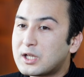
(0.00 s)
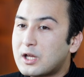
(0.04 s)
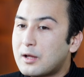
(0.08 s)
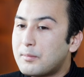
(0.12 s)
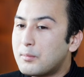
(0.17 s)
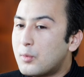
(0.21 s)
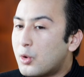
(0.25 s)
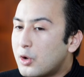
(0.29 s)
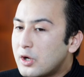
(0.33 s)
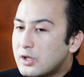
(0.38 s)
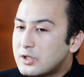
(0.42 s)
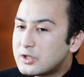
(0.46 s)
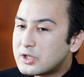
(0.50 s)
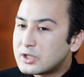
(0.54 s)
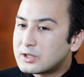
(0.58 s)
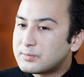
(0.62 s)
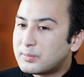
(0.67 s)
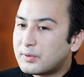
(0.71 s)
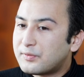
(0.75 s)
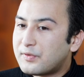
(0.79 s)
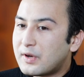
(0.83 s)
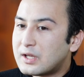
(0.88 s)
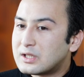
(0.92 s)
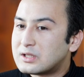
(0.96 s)
become more than
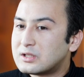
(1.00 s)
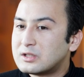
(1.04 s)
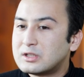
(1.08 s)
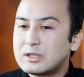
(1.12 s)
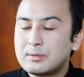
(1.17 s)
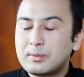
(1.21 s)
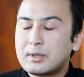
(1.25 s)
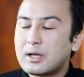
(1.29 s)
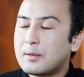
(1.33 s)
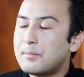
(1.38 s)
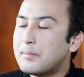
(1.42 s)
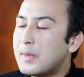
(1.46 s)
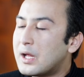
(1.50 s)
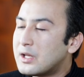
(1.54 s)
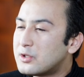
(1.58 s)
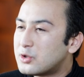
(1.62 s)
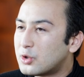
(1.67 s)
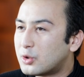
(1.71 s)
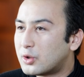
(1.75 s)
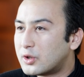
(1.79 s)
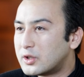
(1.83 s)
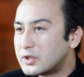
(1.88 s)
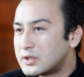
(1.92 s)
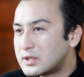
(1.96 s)
just professors, they become
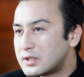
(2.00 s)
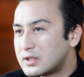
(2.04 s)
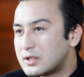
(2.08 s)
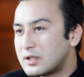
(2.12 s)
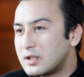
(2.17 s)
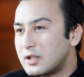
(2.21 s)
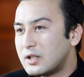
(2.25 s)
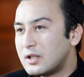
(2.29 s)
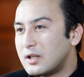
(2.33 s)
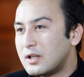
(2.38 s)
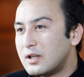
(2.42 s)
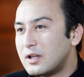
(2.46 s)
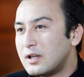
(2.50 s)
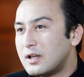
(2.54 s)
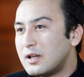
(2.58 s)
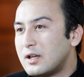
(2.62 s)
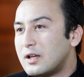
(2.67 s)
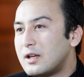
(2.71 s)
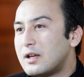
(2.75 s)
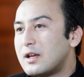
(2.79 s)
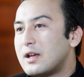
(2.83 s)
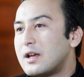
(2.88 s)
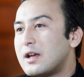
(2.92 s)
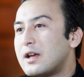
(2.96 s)
mentors.
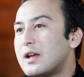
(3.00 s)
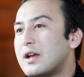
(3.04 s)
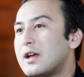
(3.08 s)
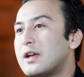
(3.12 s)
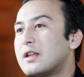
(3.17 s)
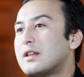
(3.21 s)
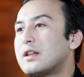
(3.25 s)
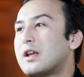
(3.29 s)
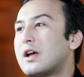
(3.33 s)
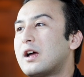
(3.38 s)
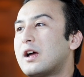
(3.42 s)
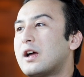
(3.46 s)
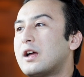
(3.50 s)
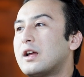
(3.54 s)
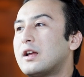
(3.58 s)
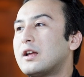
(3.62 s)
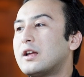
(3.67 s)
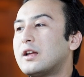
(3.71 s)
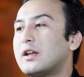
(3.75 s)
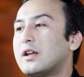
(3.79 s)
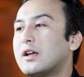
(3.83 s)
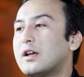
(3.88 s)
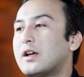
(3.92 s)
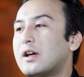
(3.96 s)
And
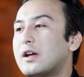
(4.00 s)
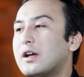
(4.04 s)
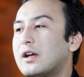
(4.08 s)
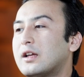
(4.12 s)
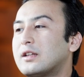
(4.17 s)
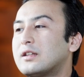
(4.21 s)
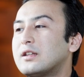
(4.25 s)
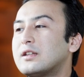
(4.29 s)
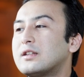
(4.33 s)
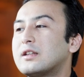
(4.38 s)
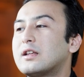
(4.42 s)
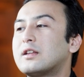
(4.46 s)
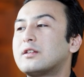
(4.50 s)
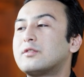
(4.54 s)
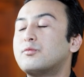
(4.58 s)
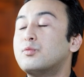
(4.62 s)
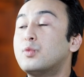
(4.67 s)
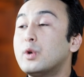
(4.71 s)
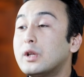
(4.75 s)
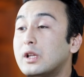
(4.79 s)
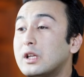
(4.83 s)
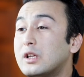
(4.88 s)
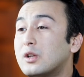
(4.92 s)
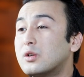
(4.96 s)
I think that
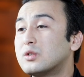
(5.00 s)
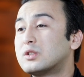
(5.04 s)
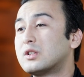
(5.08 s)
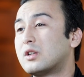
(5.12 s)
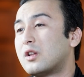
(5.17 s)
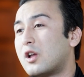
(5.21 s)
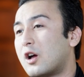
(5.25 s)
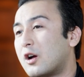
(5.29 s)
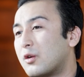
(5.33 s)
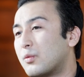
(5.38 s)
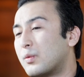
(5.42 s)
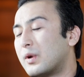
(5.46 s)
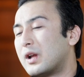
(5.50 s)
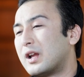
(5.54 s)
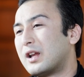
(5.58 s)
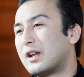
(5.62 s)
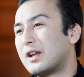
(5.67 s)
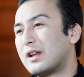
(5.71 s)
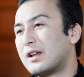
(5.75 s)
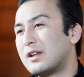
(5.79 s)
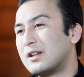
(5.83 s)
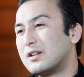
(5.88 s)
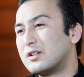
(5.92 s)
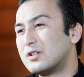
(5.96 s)
really goes a long
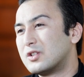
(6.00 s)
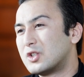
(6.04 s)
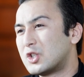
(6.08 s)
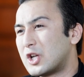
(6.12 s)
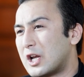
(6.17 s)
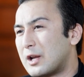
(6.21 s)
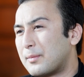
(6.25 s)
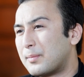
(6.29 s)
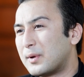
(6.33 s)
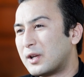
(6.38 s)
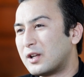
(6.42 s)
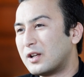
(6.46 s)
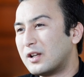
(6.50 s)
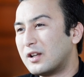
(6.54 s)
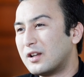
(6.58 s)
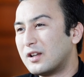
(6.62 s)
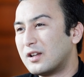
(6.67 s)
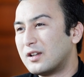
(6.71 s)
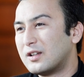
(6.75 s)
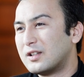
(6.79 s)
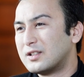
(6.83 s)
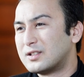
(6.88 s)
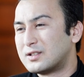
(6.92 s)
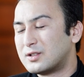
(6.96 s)
way in shaping
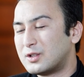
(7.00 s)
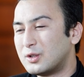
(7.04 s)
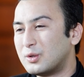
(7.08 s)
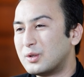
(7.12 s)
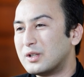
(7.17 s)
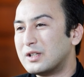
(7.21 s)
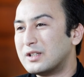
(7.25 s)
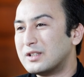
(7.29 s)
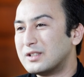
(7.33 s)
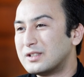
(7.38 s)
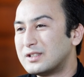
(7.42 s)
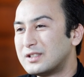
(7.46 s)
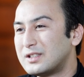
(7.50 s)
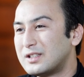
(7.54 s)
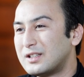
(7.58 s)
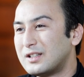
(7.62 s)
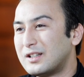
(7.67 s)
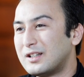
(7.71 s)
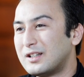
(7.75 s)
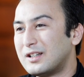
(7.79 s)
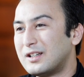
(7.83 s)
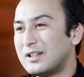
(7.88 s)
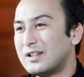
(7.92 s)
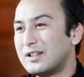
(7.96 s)
a student.
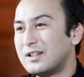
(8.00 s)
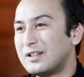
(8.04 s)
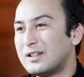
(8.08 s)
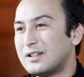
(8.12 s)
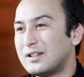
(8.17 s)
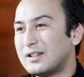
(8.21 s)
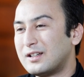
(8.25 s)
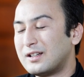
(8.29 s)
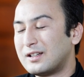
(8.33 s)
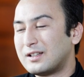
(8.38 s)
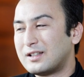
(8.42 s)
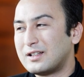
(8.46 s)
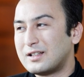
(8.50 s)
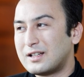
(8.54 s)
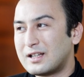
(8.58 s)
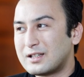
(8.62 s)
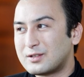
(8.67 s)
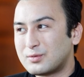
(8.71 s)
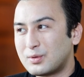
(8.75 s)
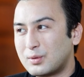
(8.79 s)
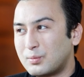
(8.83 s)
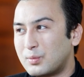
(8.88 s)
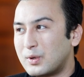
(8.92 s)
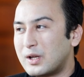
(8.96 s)
And I think
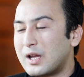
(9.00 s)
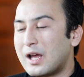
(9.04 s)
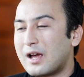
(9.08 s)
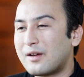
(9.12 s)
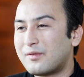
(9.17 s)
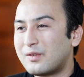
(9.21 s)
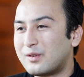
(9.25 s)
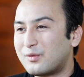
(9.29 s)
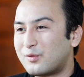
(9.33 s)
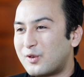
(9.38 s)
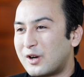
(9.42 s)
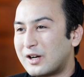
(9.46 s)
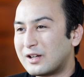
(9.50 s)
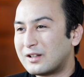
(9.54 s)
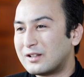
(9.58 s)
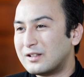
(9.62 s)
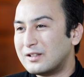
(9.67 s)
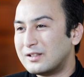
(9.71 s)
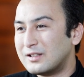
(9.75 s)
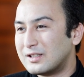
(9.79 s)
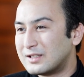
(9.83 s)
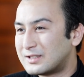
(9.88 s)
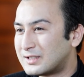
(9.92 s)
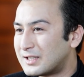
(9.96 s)
that's what we have at
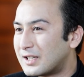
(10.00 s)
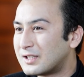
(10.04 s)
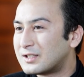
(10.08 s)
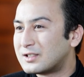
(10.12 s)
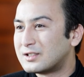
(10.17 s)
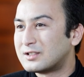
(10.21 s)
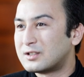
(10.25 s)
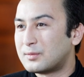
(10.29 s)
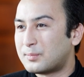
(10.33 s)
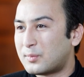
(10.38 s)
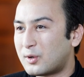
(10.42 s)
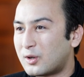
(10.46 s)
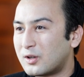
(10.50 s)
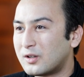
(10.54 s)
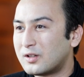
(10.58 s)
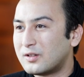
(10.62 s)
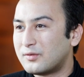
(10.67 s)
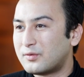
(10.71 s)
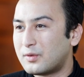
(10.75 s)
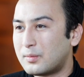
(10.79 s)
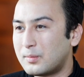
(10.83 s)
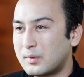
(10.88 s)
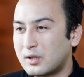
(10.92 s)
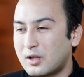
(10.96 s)
Franklin that sets us
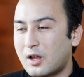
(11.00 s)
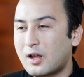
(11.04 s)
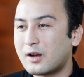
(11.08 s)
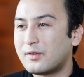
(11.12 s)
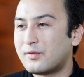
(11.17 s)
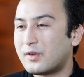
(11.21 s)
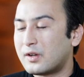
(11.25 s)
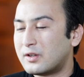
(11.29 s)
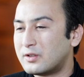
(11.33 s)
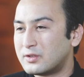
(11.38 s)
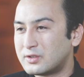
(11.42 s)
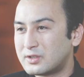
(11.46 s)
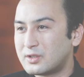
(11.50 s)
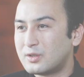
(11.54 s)
apart from a lot of other